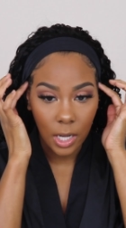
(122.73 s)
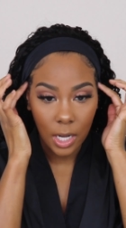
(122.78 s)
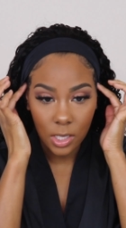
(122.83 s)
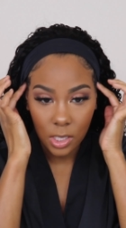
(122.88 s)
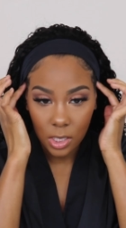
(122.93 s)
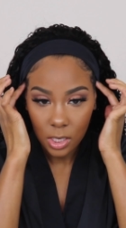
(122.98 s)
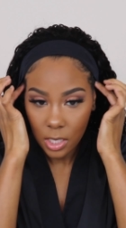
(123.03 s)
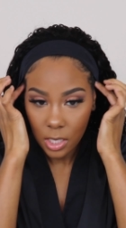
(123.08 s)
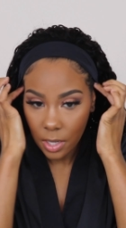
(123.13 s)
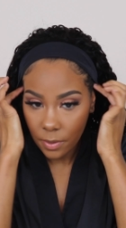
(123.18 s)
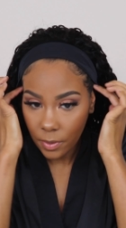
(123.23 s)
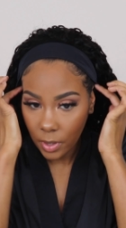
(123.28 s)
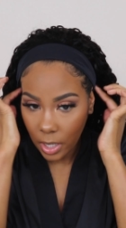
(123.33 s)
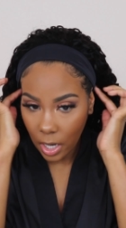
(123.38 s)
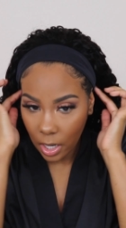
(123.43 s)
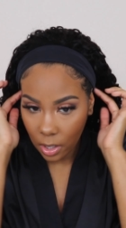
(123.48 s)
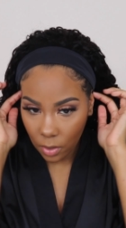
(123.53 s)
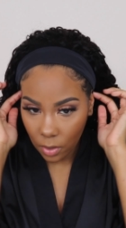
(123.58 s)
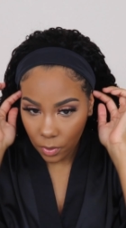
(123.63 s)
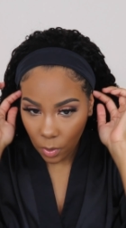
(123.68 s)
just never
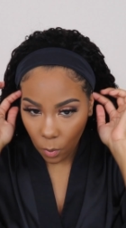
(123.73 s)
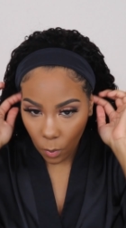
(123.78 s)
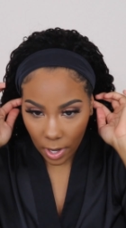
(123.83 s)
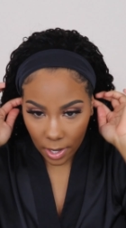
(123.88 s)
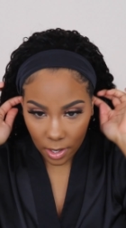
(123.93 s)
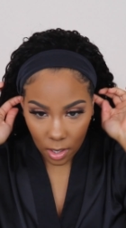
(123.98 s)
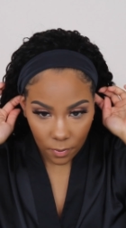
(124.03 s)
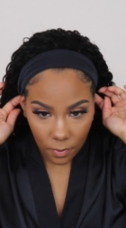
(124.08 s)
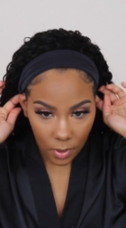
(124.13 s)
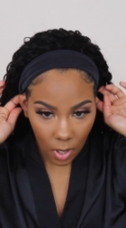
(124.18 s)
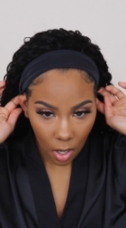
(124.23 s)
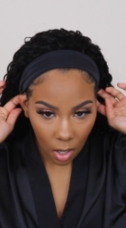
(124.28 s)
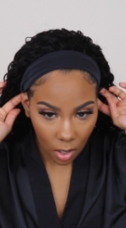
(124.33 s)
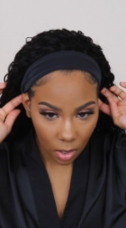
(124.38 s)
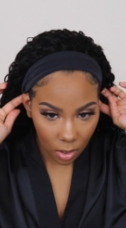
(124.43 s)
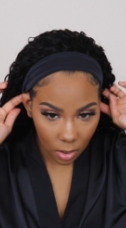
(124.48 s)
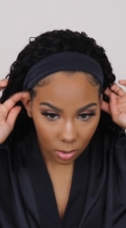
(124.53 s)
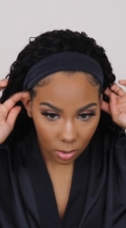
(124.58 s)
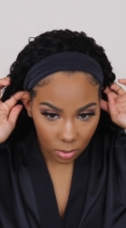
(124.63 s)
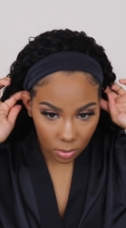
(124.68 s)
got on the wave,
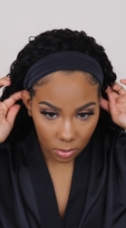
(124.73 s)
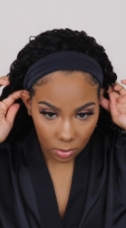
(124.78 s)
y'all.